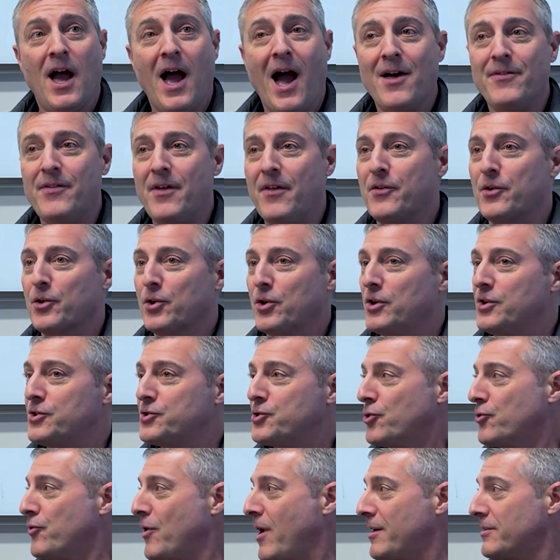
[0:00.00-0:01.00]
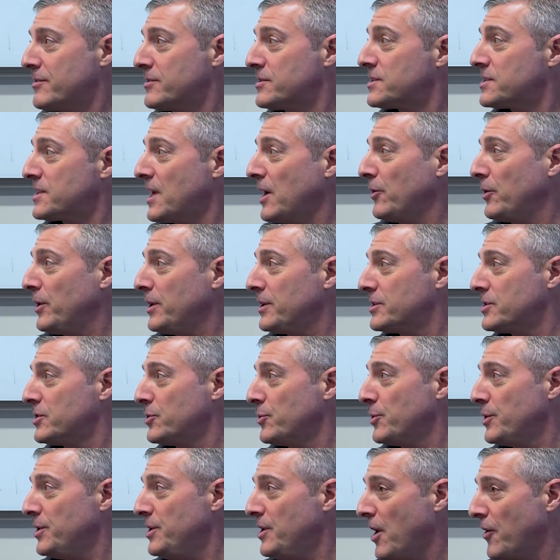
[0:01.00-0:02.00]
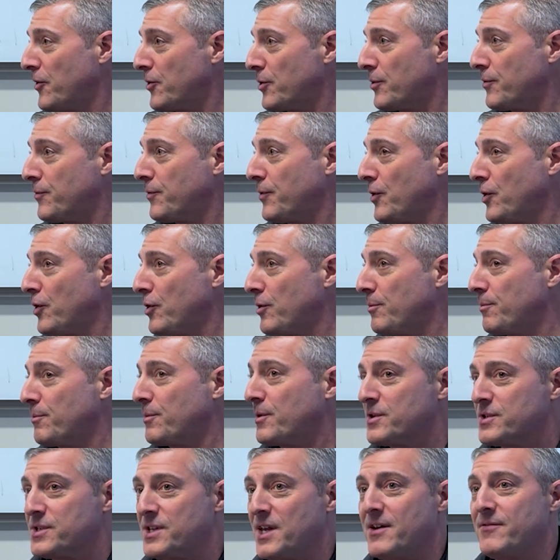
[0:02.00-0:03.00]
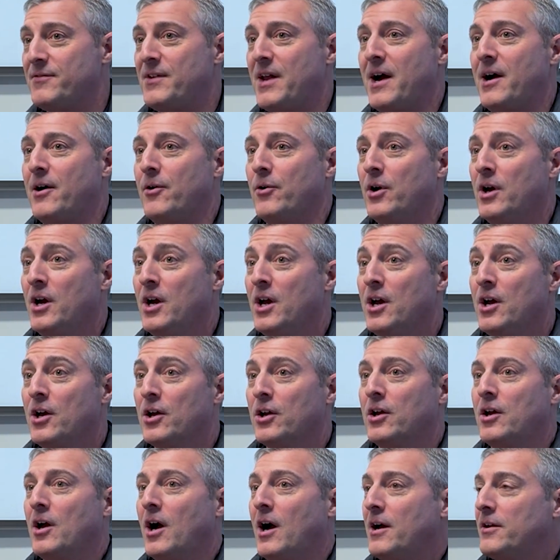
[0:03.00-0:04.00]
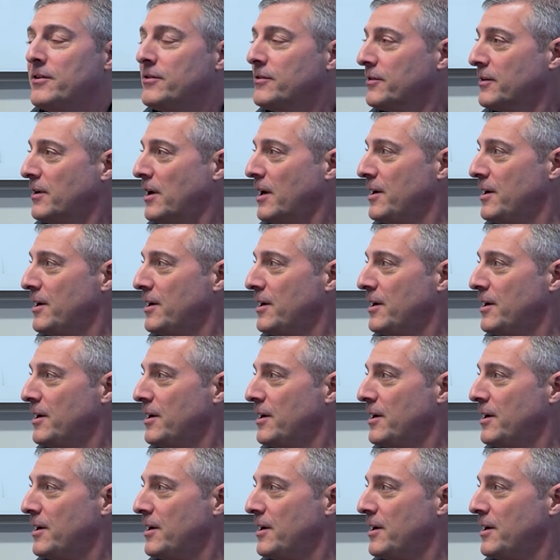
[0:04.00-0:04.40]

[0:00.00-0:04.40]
And then they're going to turn around and sell it to another firm because they've now gotten